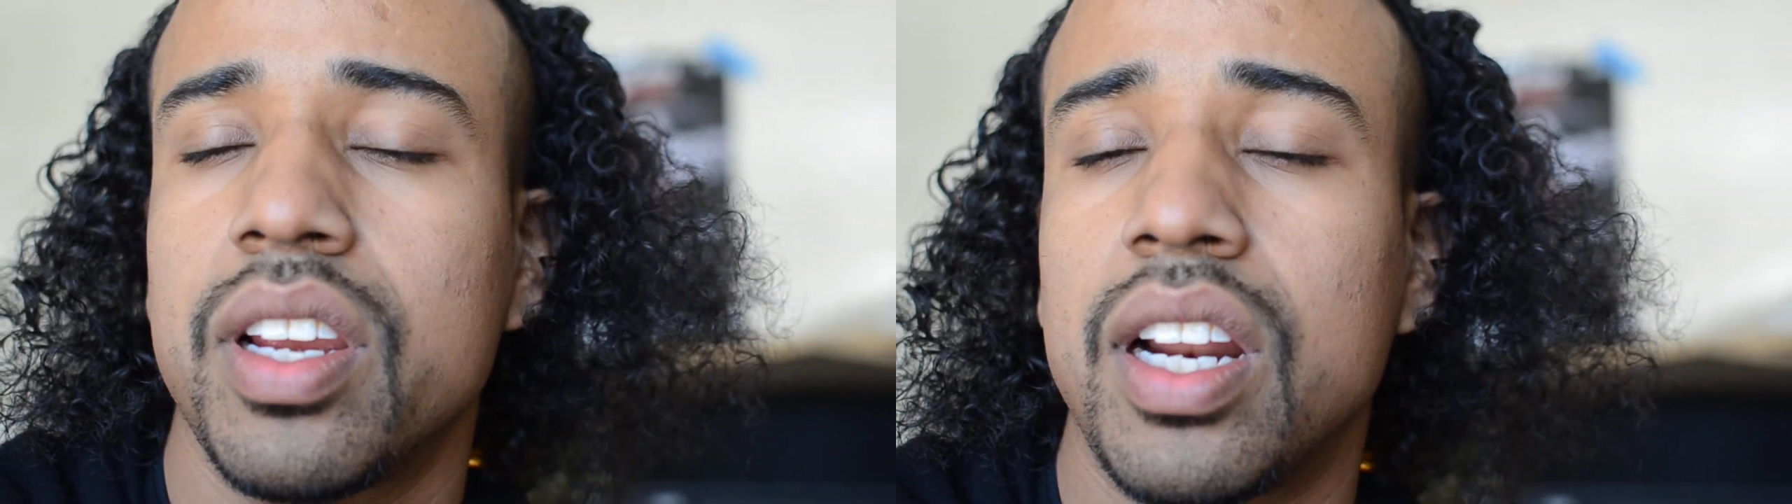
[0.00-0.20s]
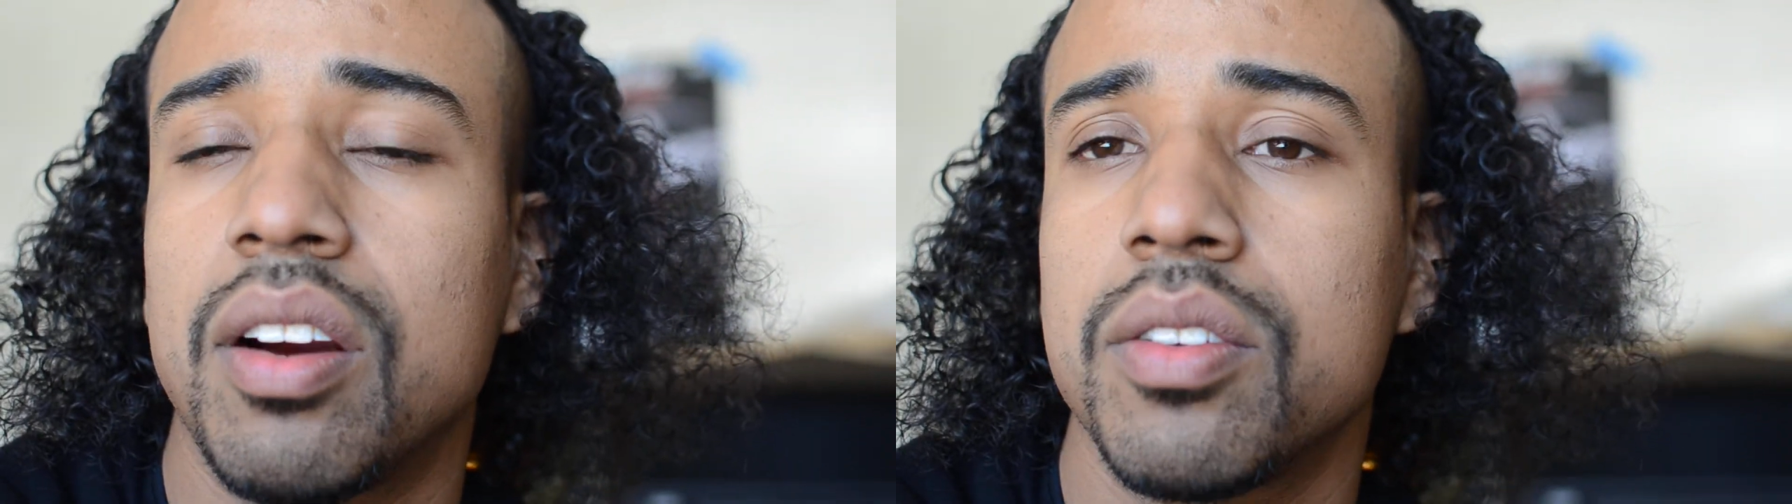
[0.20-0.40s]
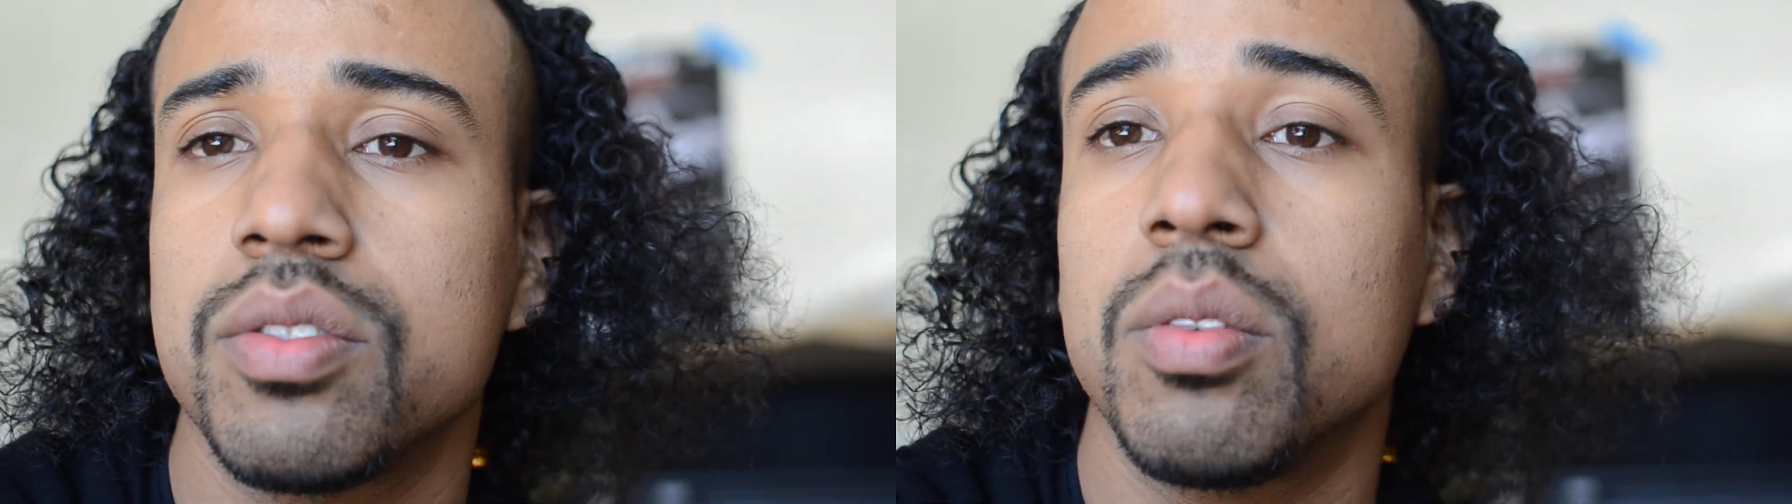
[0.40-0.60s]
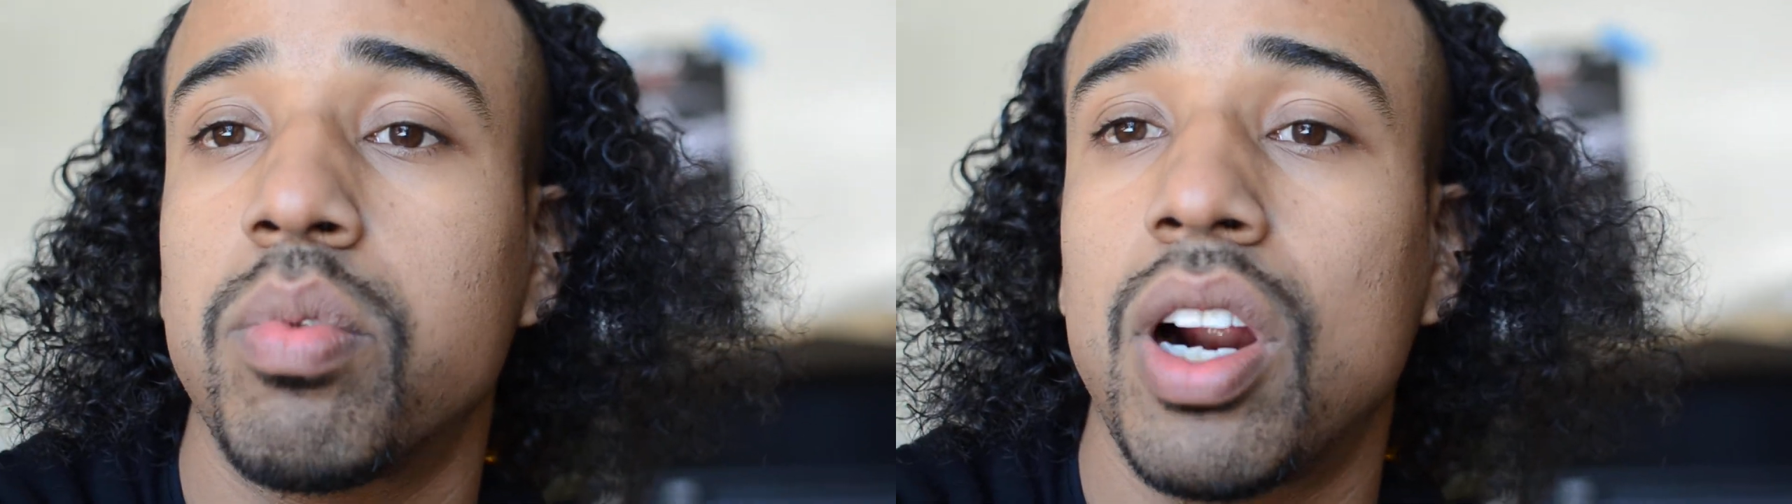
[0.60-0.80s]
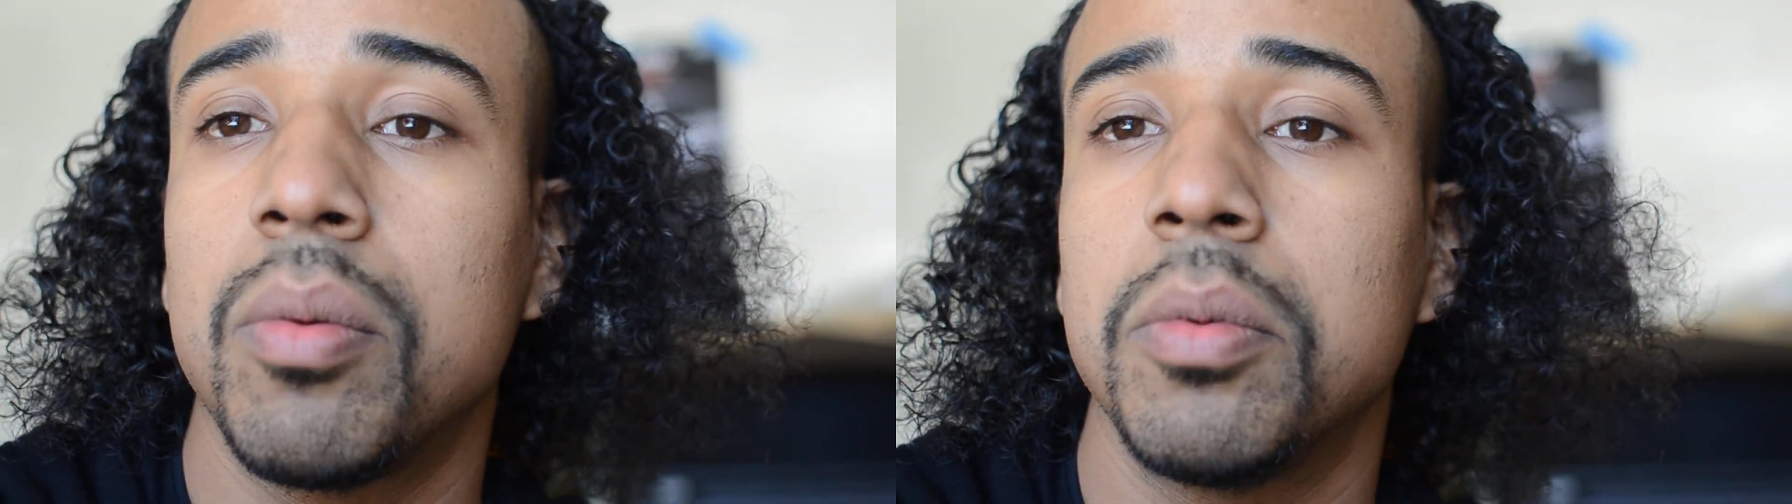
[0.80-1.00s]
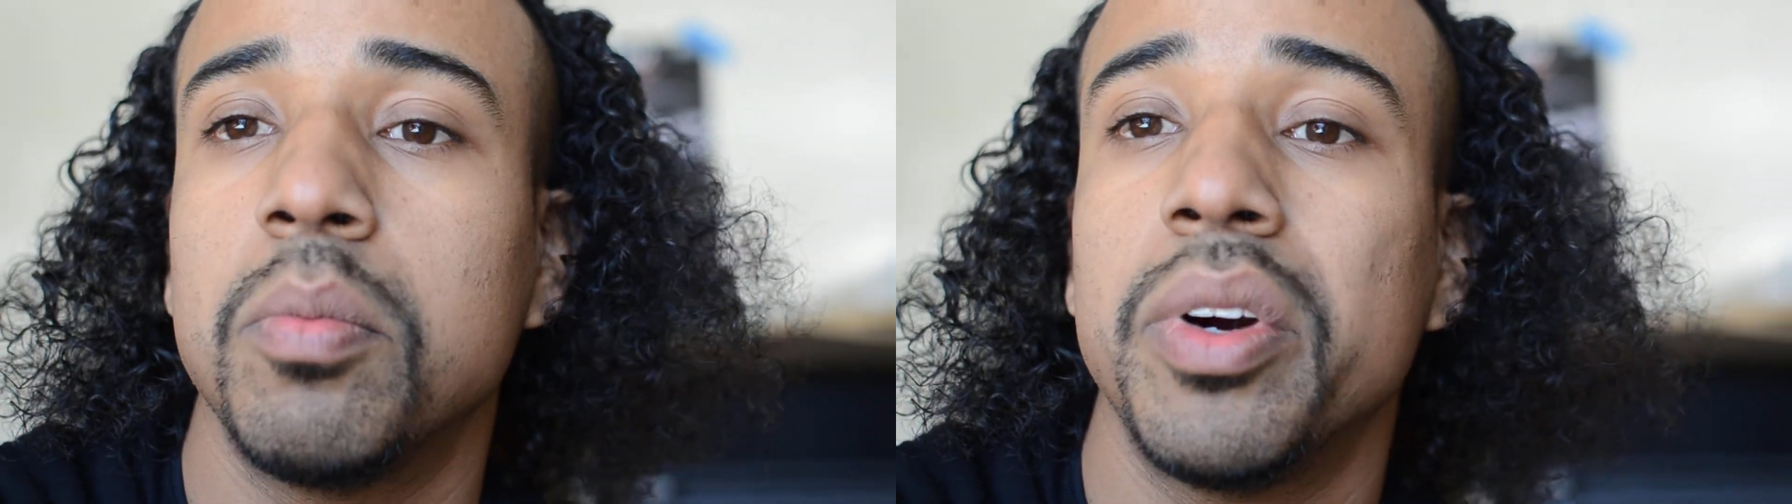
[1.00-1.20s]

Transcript: 8 hours, no problem.